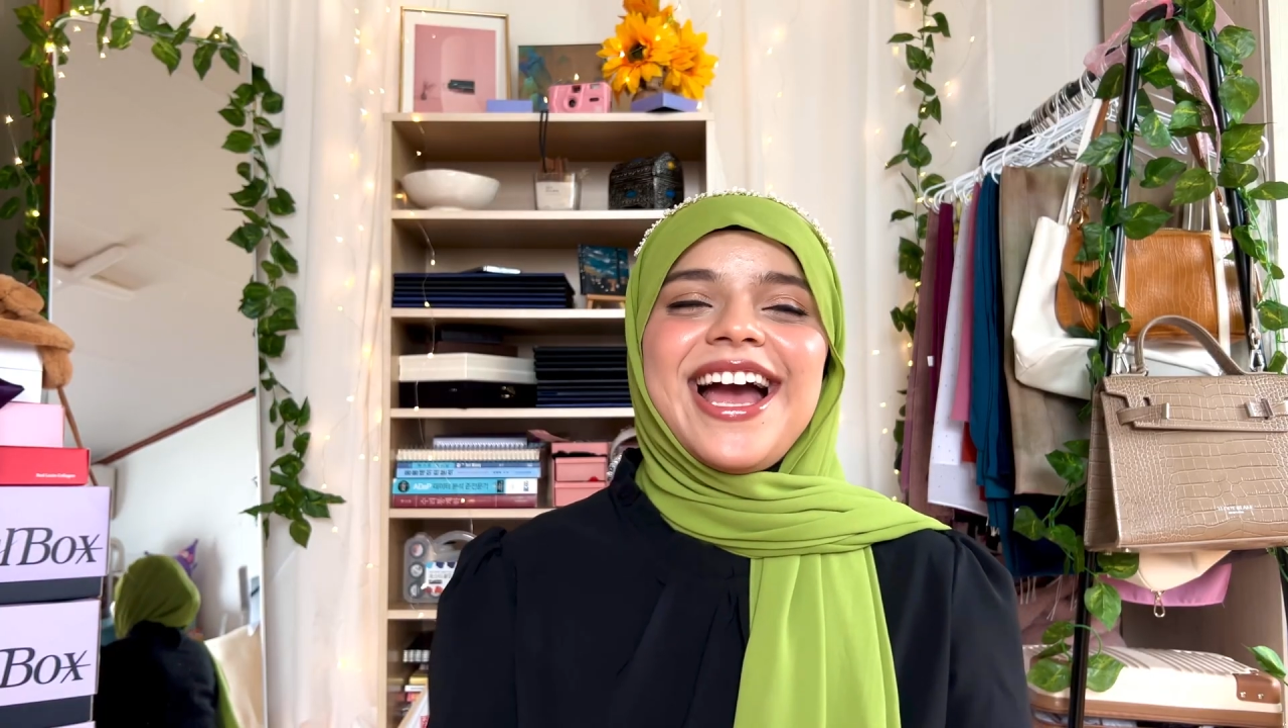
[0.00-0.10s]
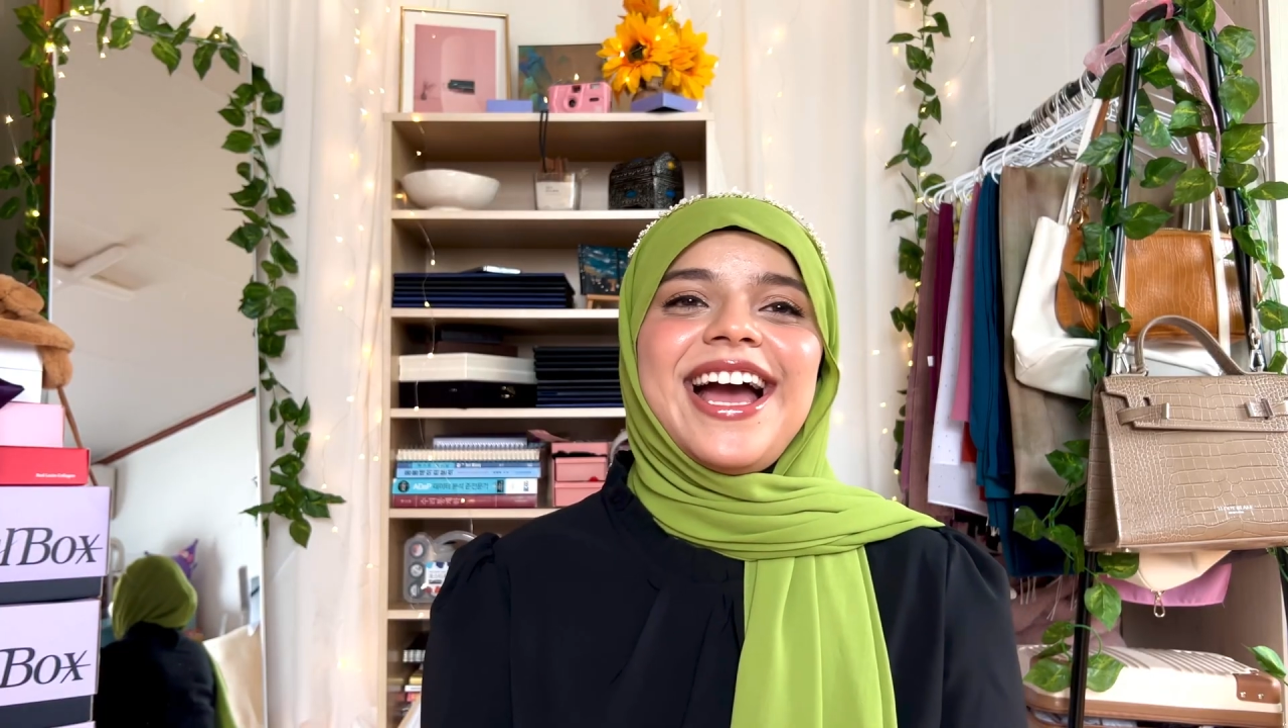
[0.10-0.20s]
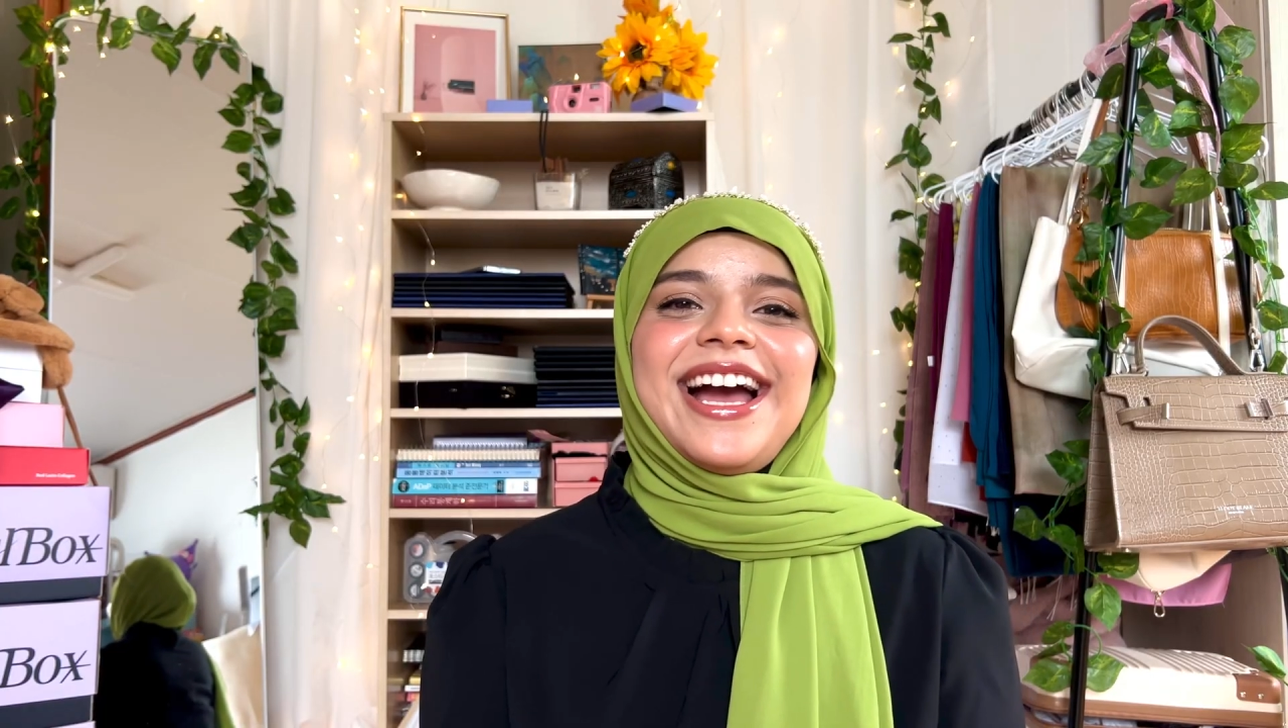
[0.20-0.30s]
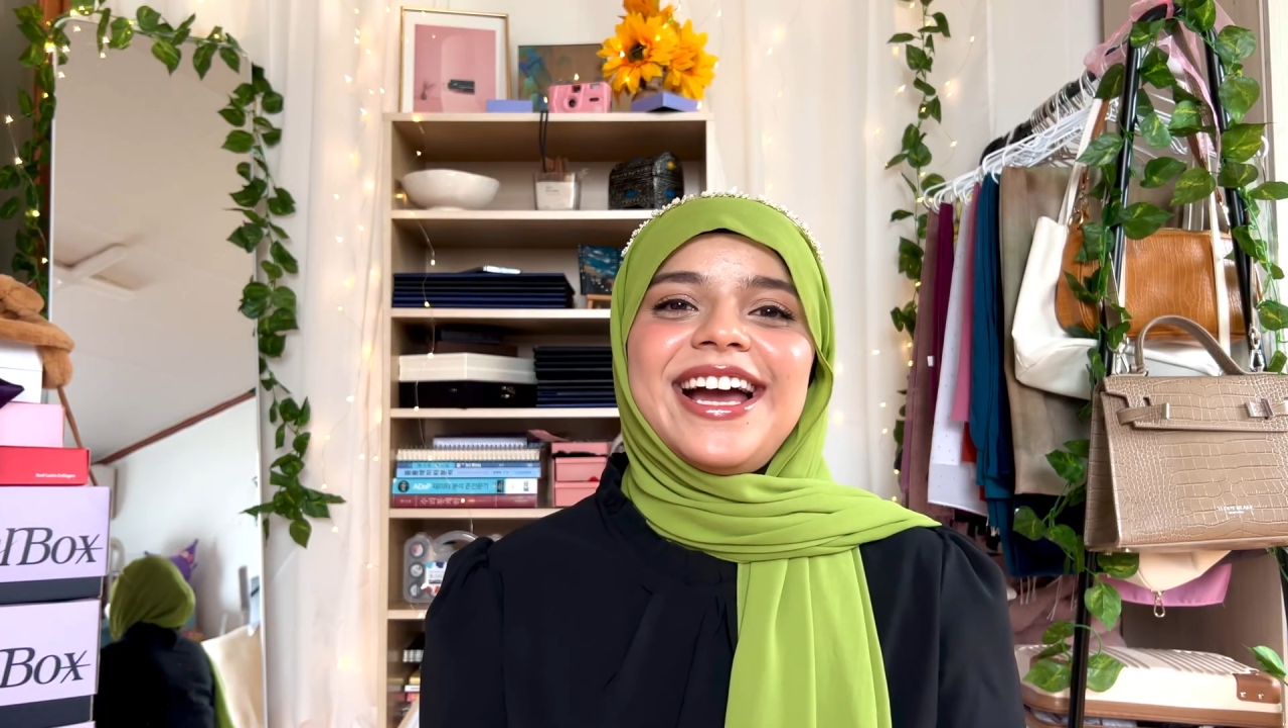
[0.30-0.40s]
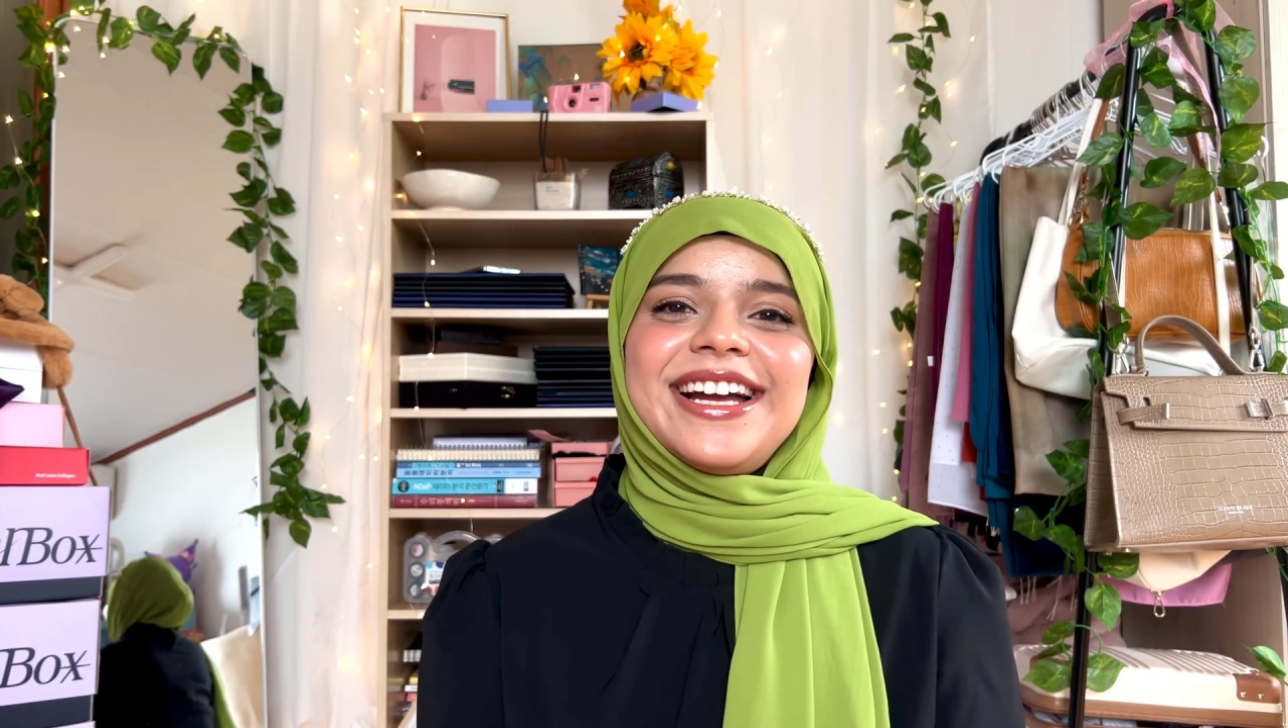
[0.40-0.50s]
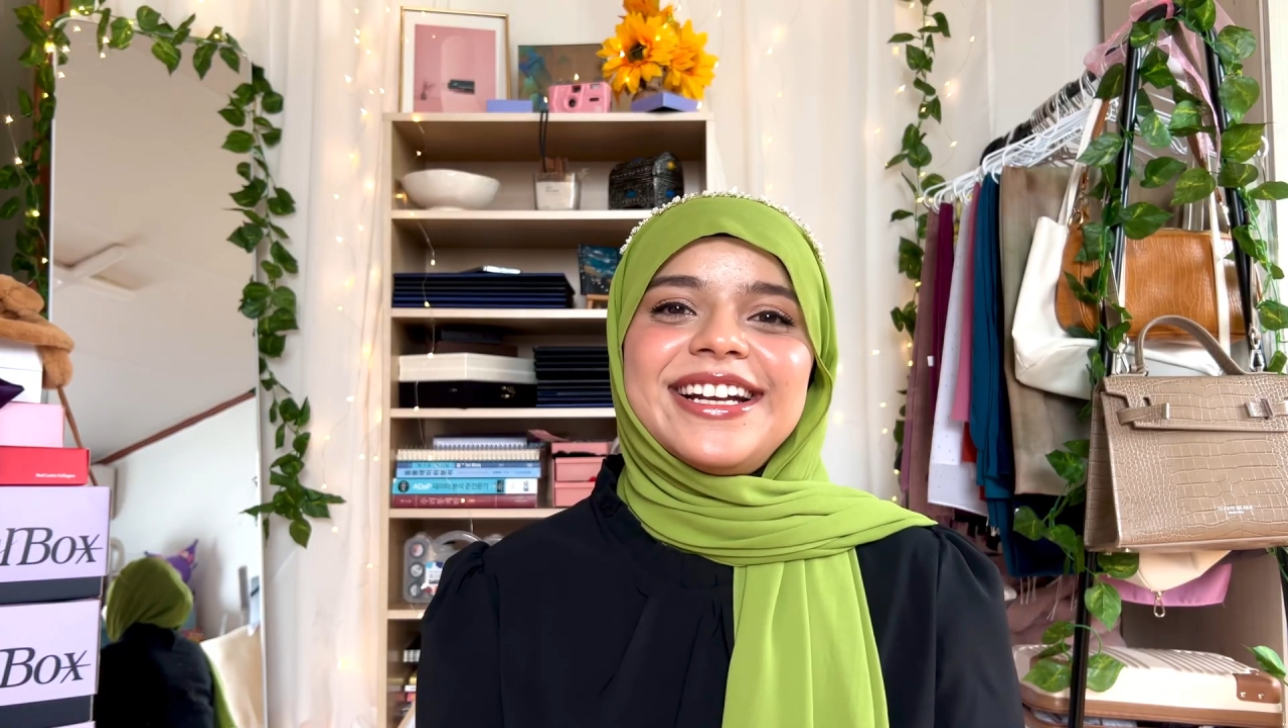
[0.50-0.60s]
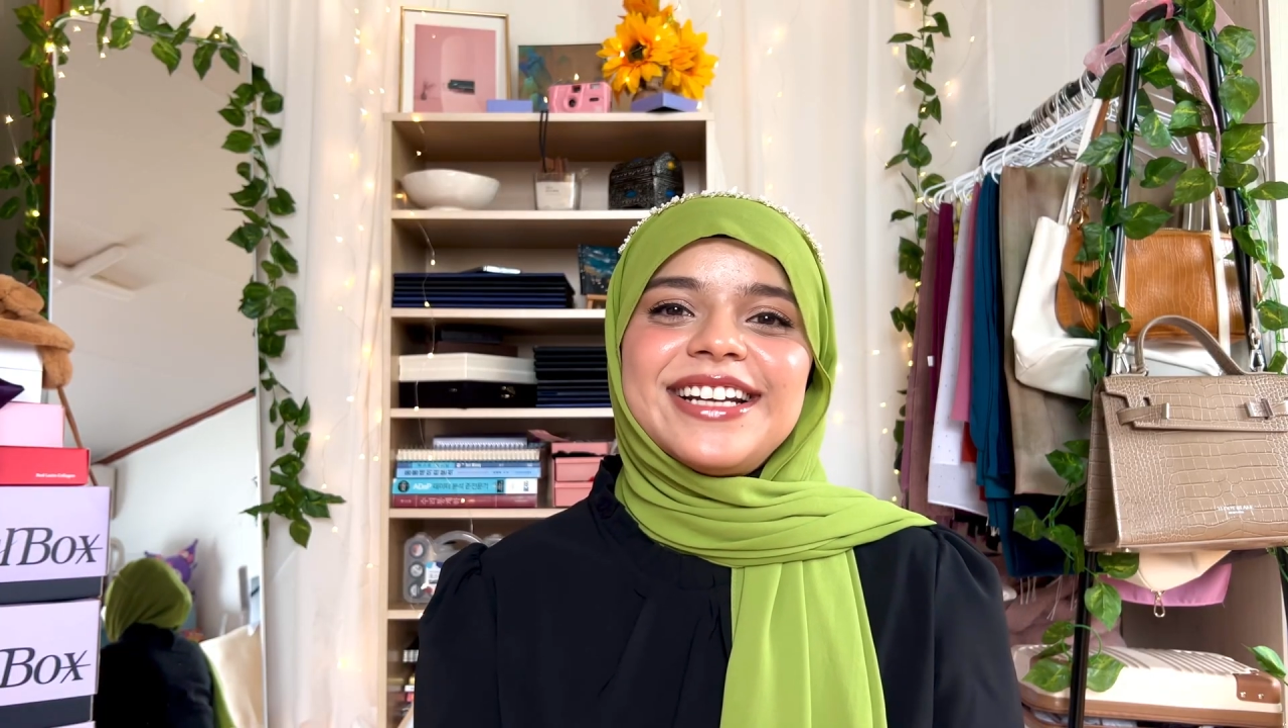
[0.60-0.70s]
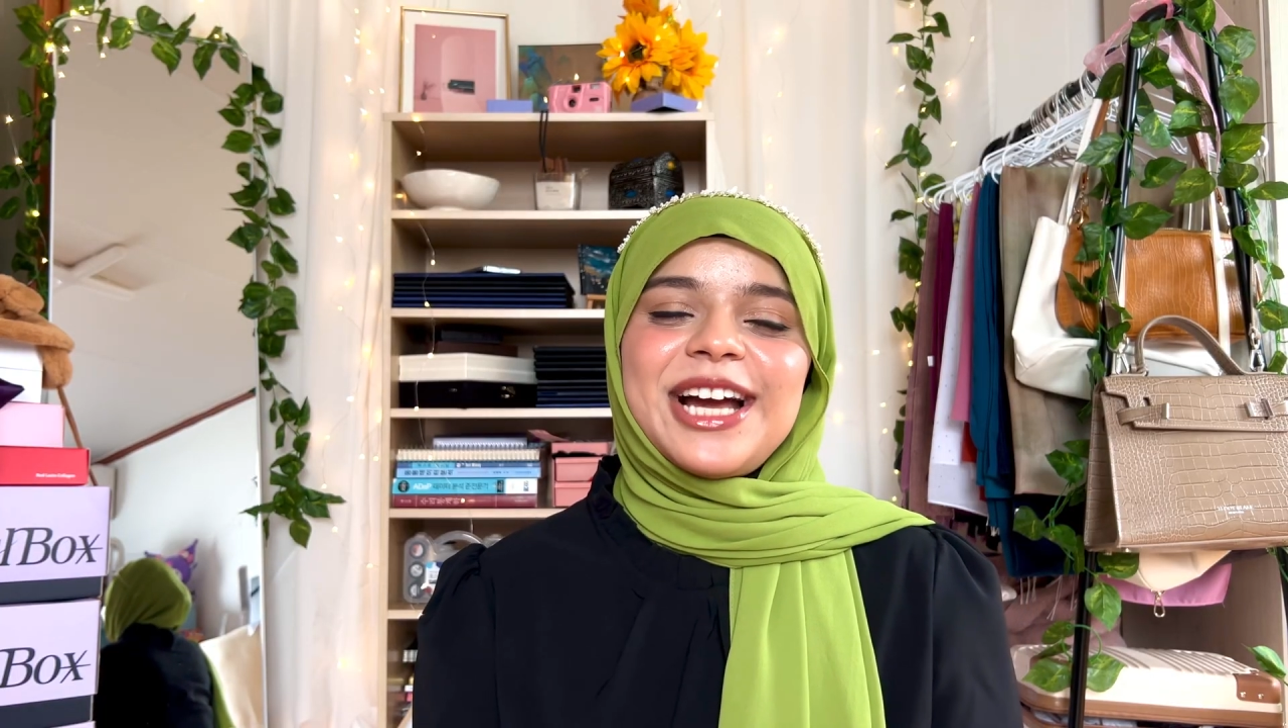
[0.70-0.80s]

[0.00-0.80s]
And